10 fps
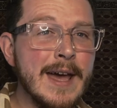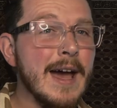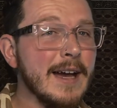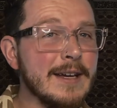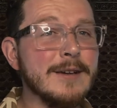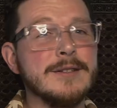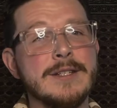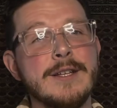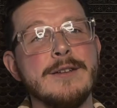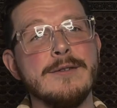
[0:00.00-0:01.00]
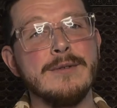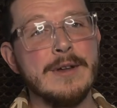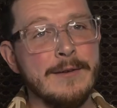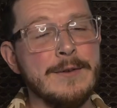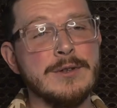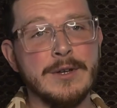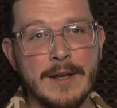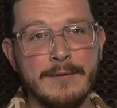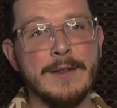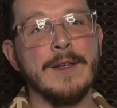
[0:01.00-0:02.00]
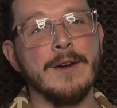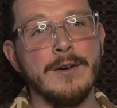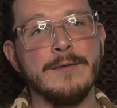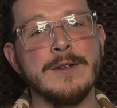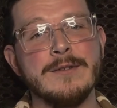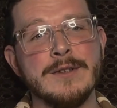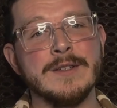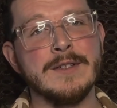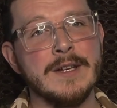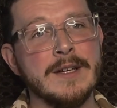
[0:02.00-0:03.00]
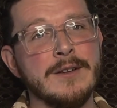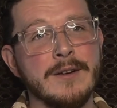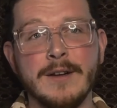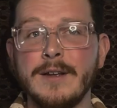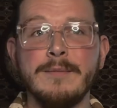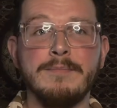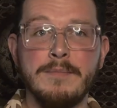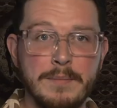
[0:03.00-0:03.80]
I guarantee you, if you took everything off that you just did, you're going to